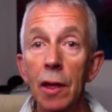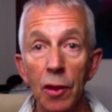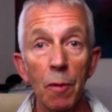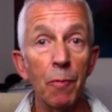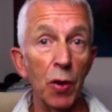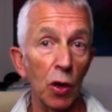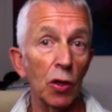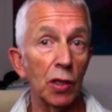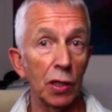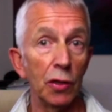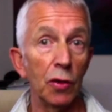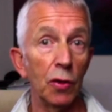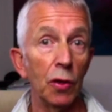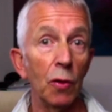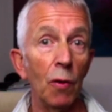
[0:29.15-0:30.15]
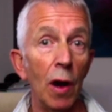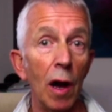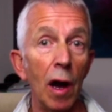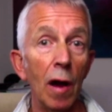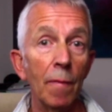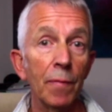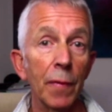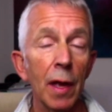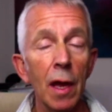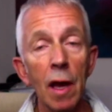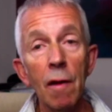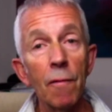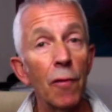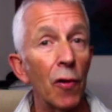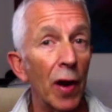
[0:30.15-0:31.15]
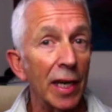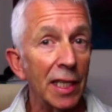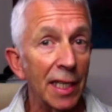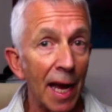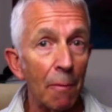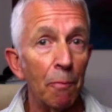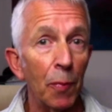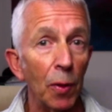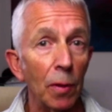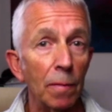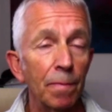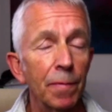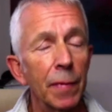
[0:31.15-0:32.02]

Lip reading: the person that you are. For example,